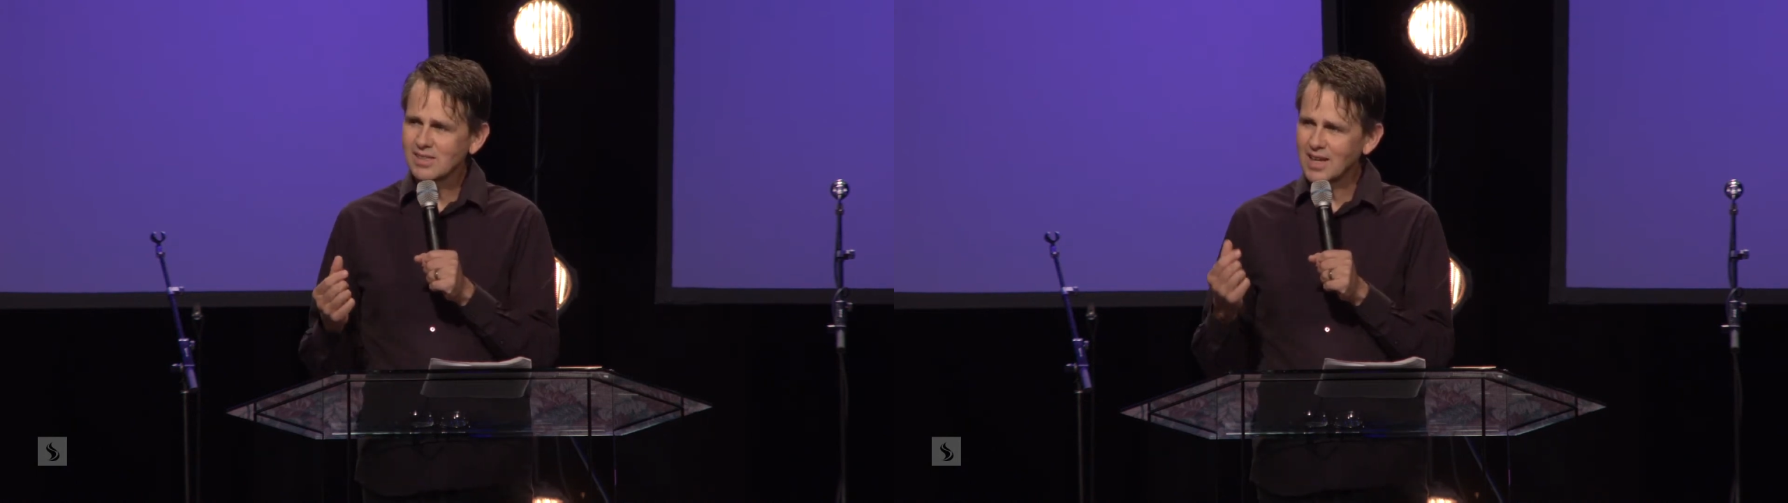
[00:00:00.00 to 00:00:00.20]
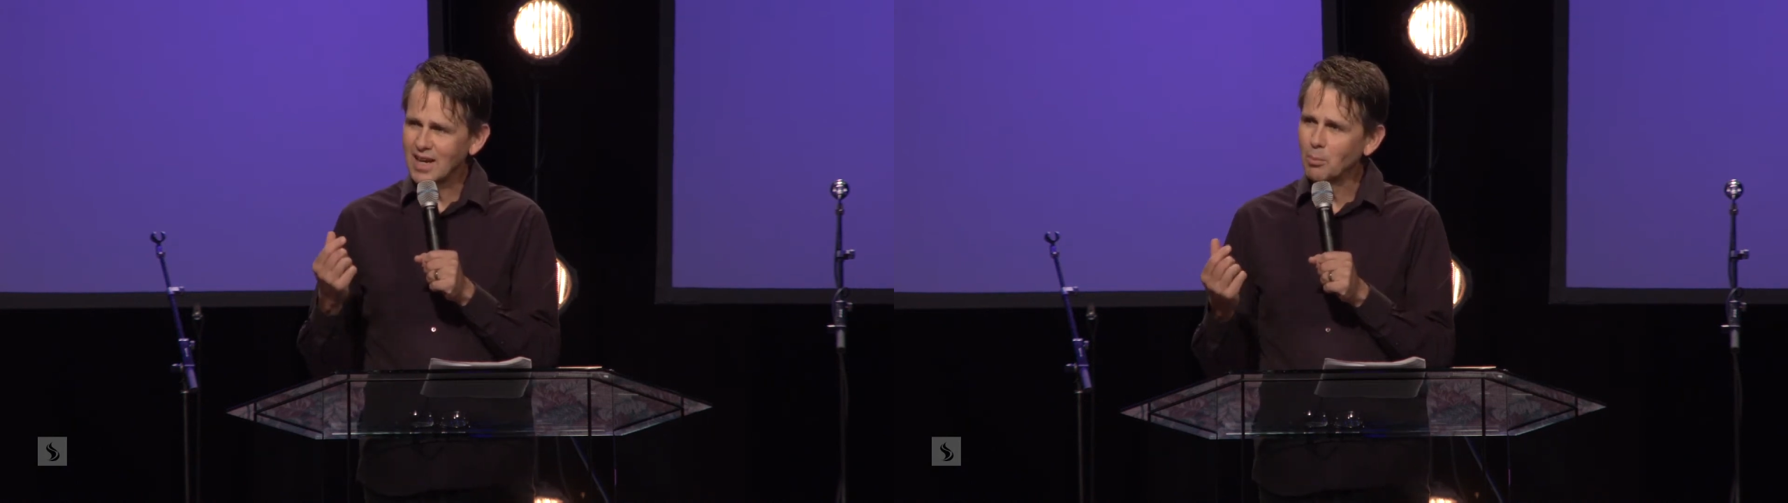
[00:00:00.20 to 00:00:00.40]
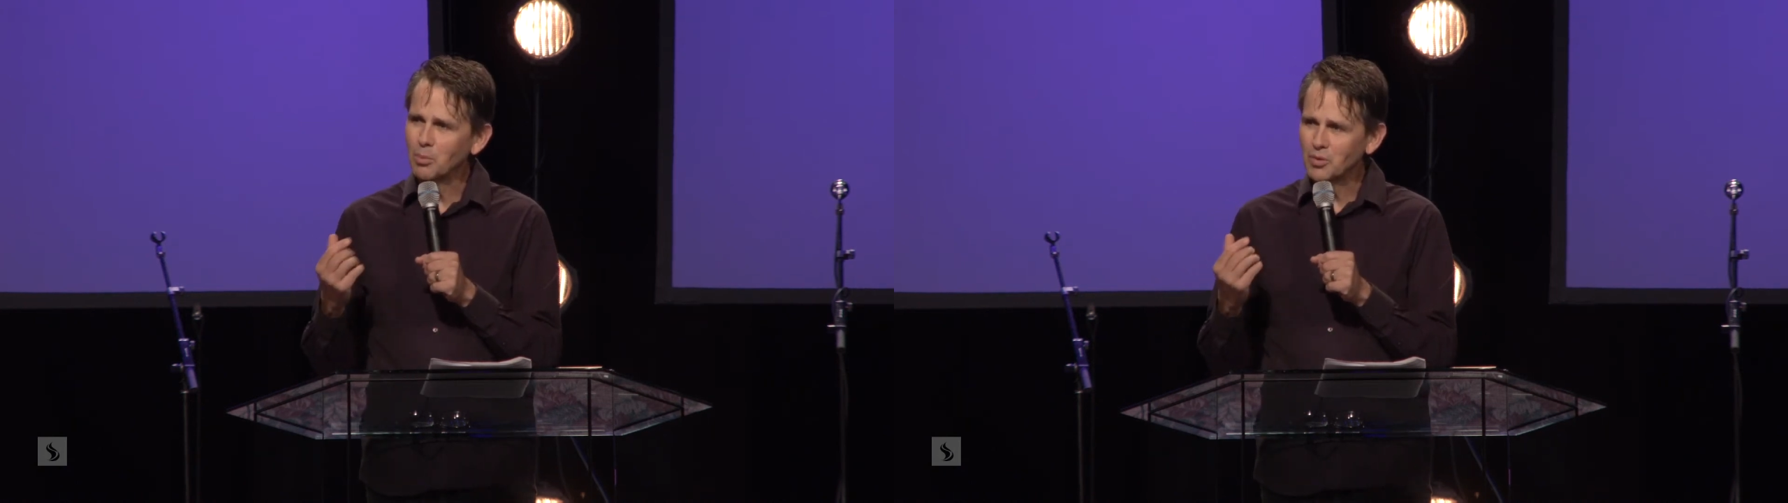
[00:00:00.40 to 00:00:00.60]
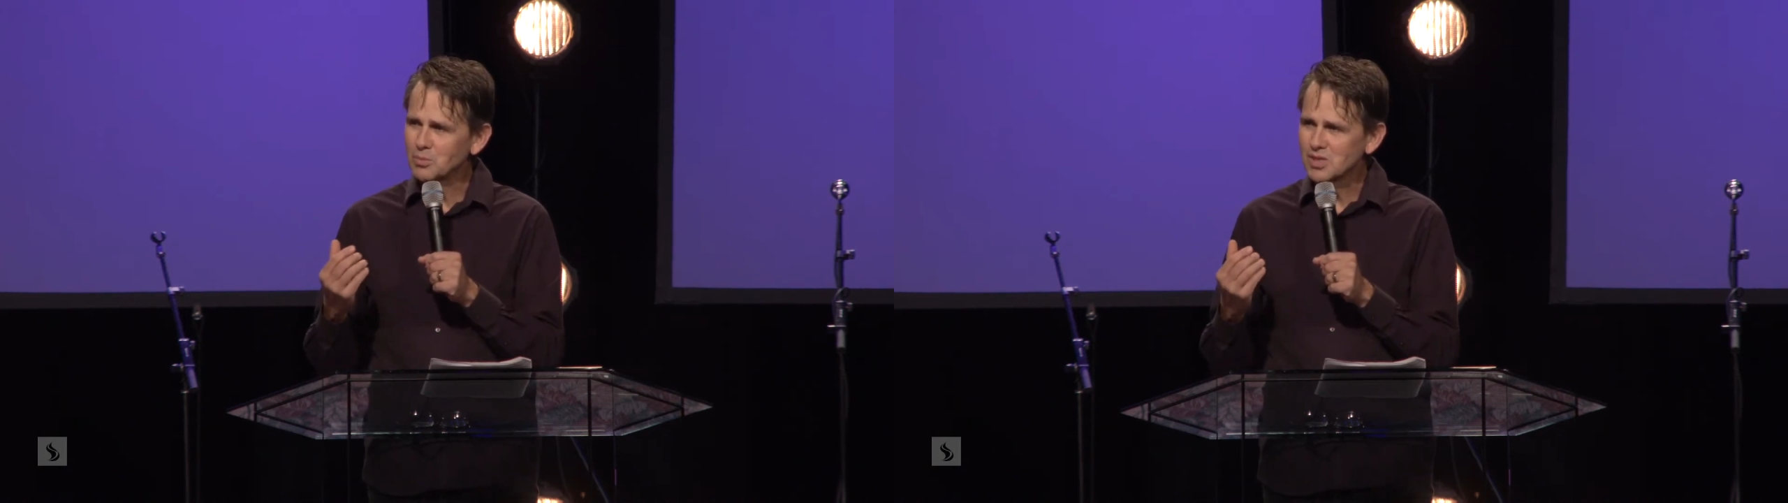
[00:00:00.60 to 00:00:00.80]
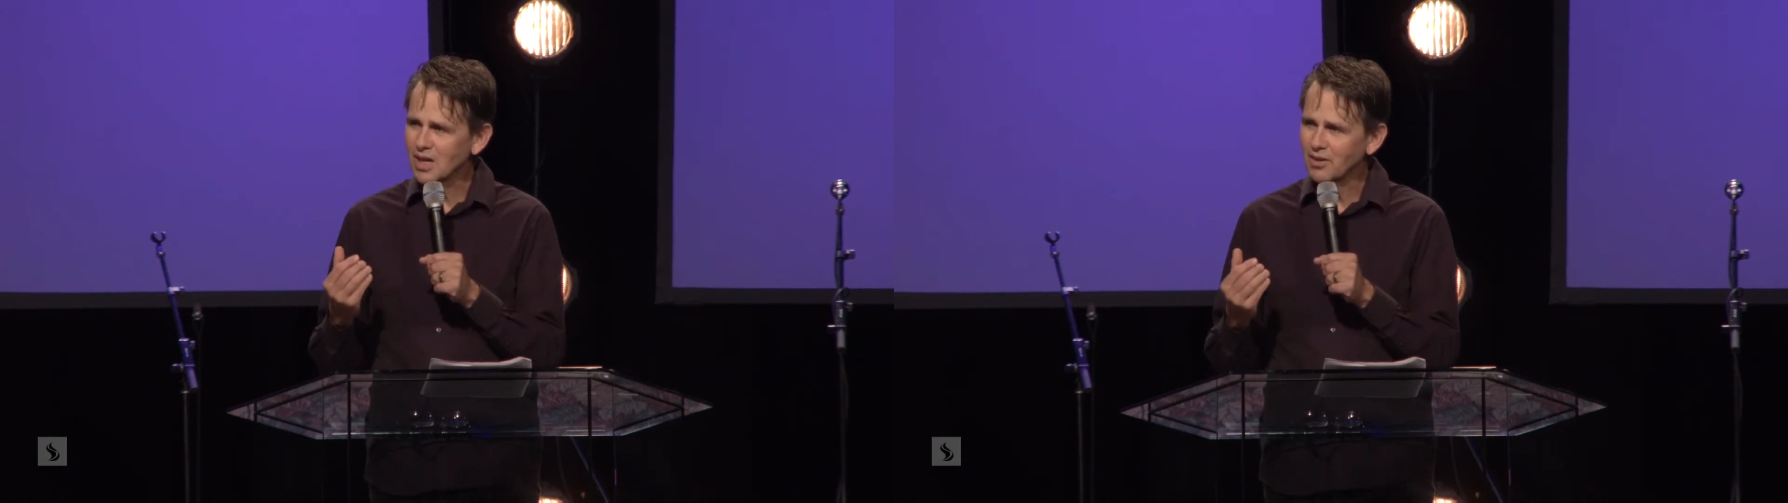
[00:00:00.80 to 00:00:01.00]
that he humbled
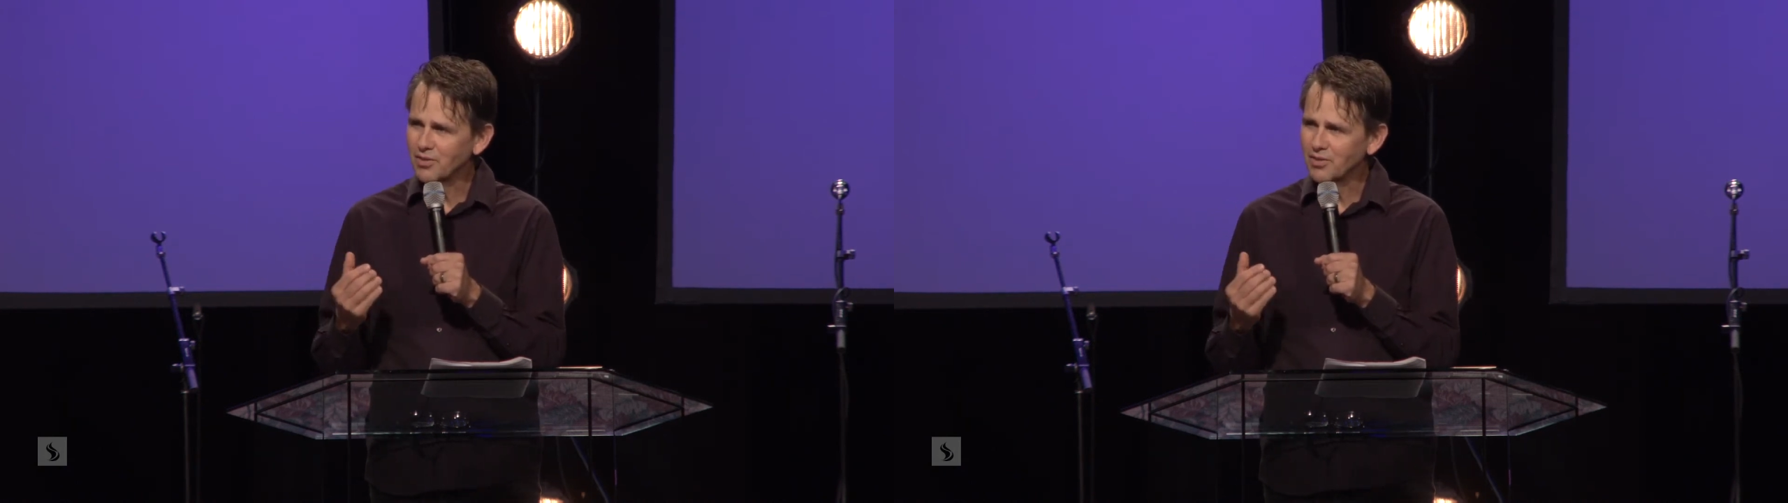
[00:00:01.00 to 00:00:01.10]
himself.